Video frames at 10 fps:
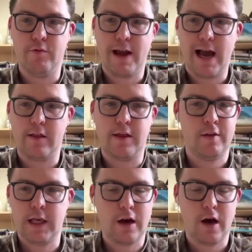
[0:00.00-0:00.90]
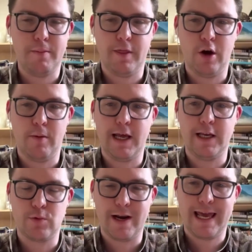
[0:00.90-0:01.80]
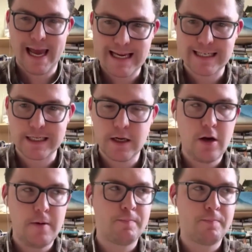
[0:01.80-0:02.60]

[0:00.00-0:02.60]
the reality that he can't be the nominee in 28,